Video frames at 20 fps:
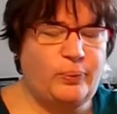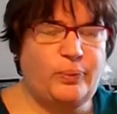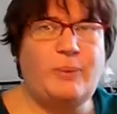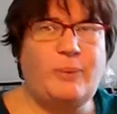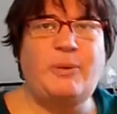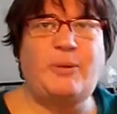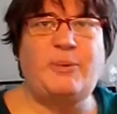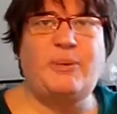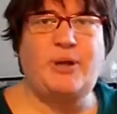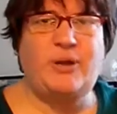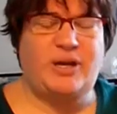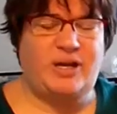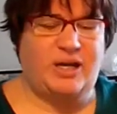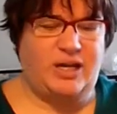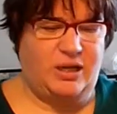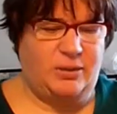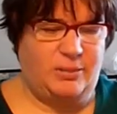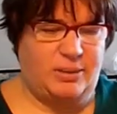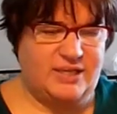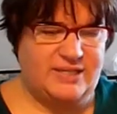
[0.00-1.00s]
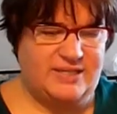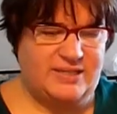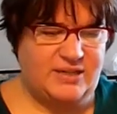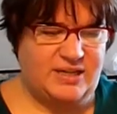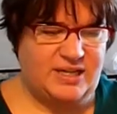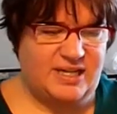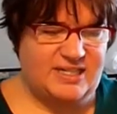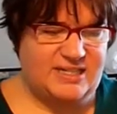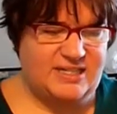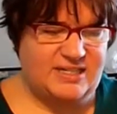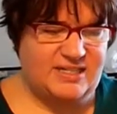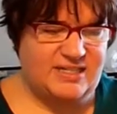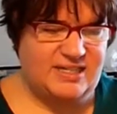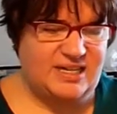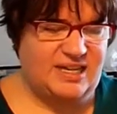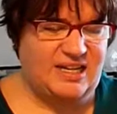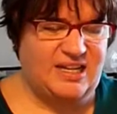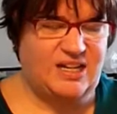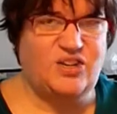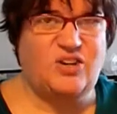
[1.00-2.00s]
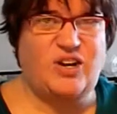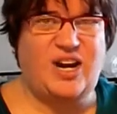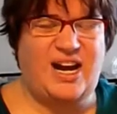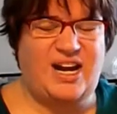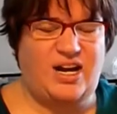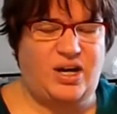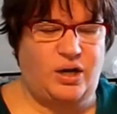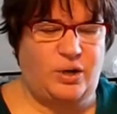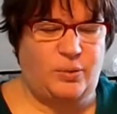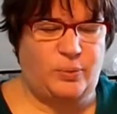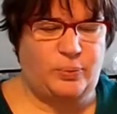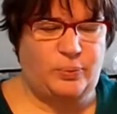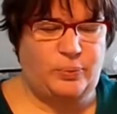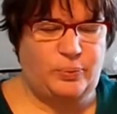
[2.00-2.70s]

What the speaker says: I'm going to blow it a little bit so it gets a little drier.